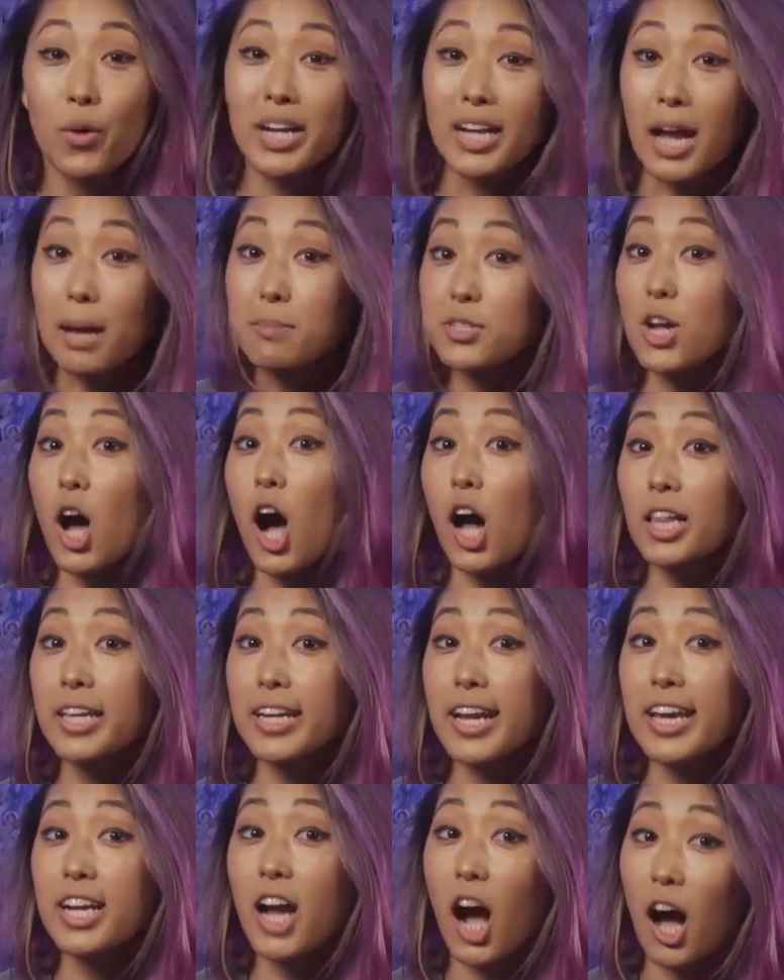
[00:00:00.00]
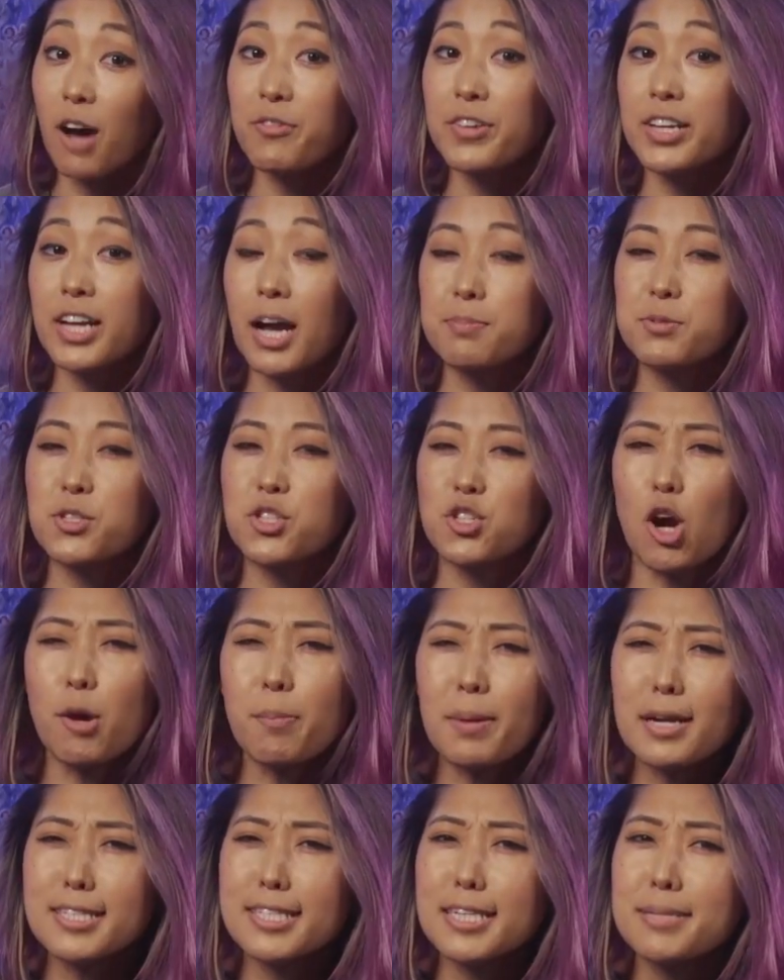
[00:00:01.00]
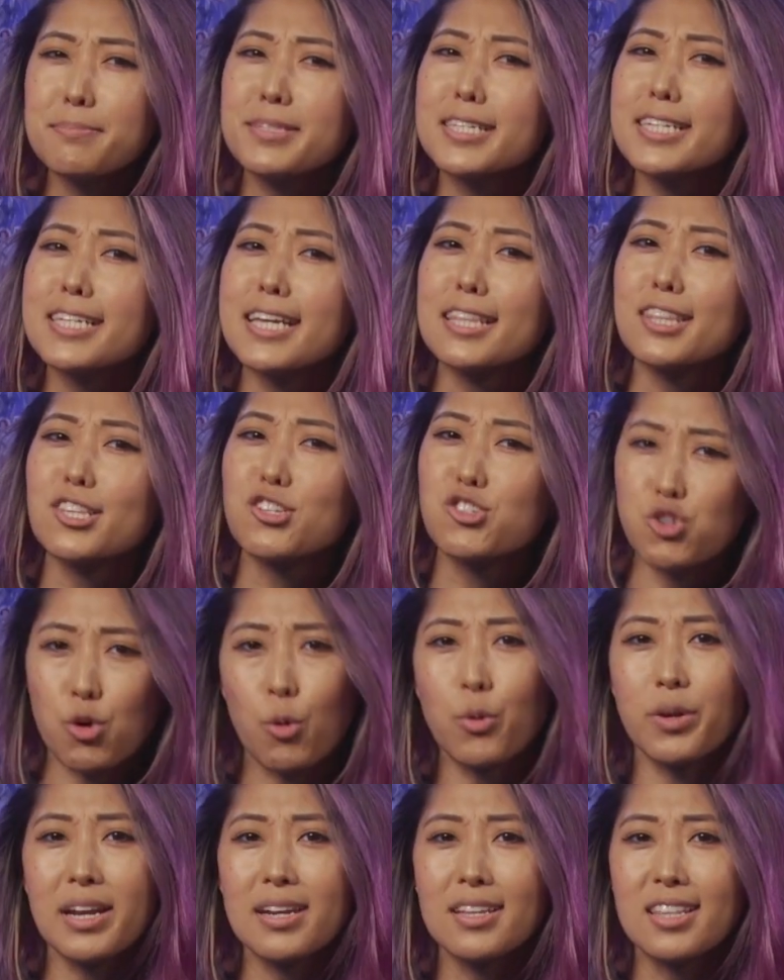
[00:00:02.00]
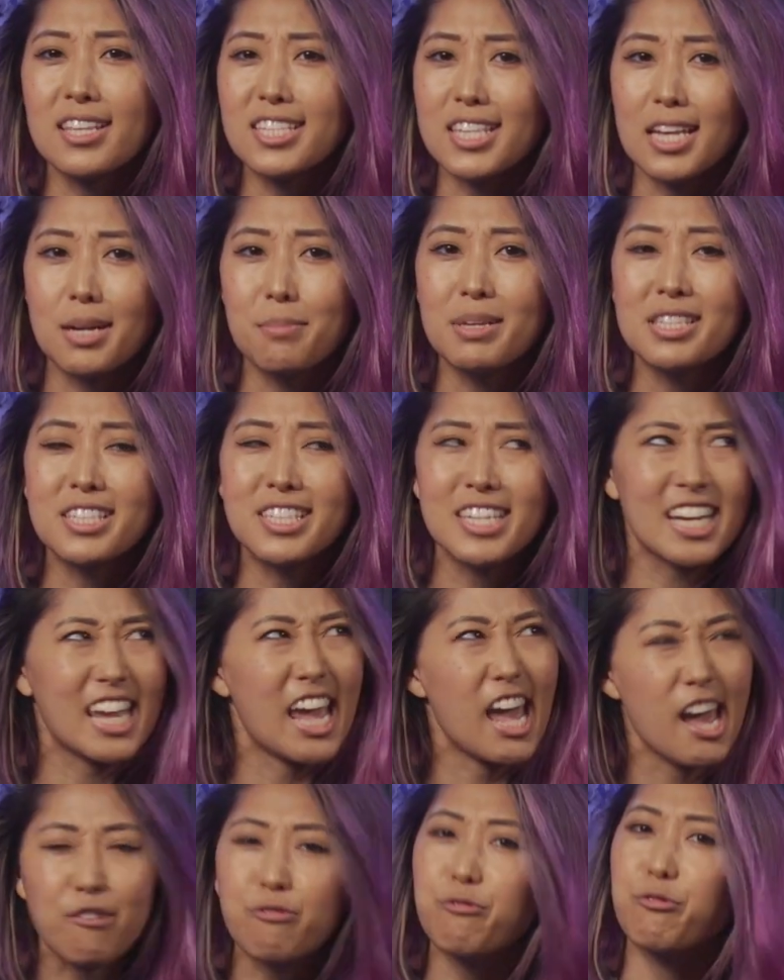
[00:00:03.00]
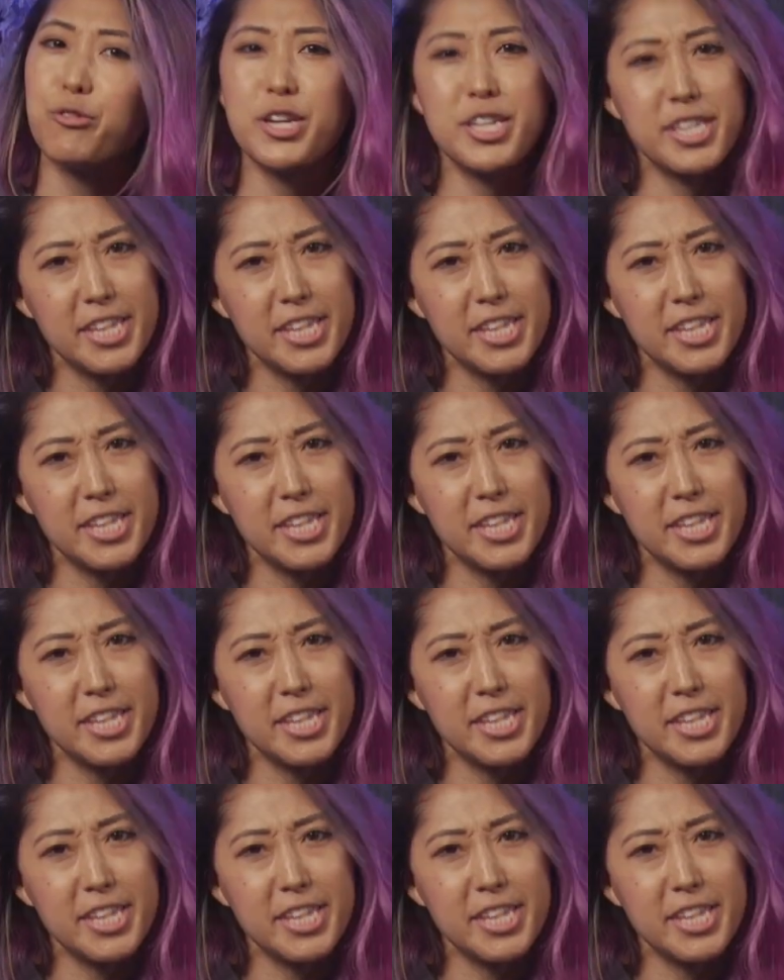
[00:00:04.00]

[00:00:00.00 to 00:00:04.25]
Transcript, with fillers: When it comes to holiday coffee cups, Starbucks seems to get the short end of the cinnamon stick every